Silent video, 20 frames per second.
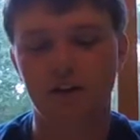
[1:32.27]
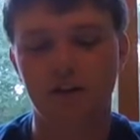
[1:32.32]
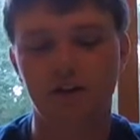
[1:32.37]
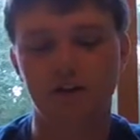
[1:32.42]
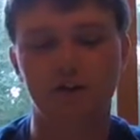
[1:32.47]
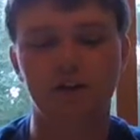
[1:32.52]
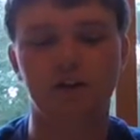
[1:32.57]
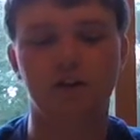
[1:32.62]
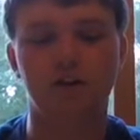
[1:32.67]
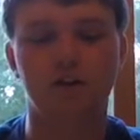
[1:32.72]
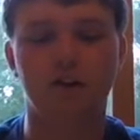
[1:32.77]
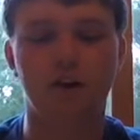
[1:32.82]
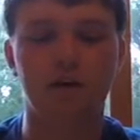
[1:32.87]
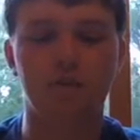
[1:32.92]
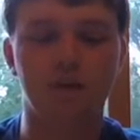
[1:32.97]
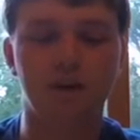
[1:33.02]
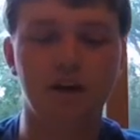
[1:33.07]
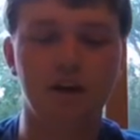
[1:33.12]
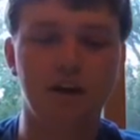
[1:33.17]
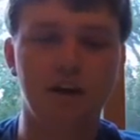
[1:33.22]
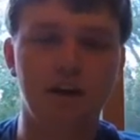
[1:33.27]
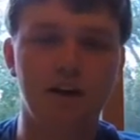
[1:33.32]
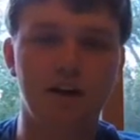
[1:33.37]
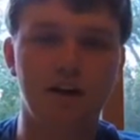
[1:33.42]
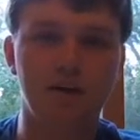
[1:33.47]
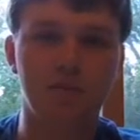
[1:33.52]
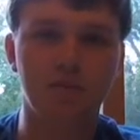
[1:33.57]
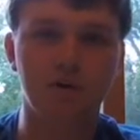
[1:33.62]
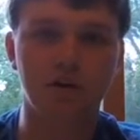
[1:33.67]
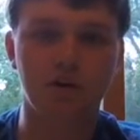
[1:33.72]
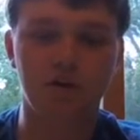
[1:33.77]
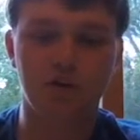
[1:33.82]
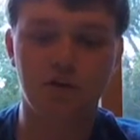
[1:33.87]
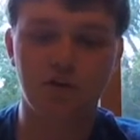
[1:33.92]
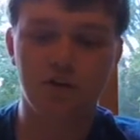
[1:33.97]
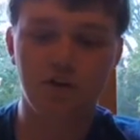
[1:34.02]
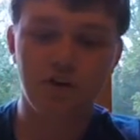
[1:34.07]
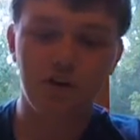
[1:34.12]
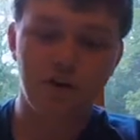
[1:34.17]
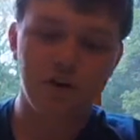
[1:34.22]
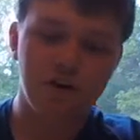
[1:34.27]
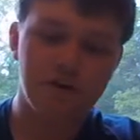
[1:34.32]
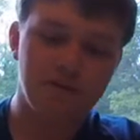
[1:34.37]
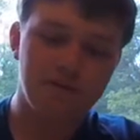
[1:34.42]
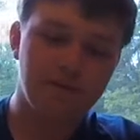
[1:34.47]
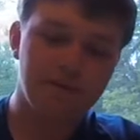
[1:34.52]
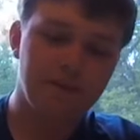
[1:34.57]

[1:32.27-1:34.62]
So coming in at number three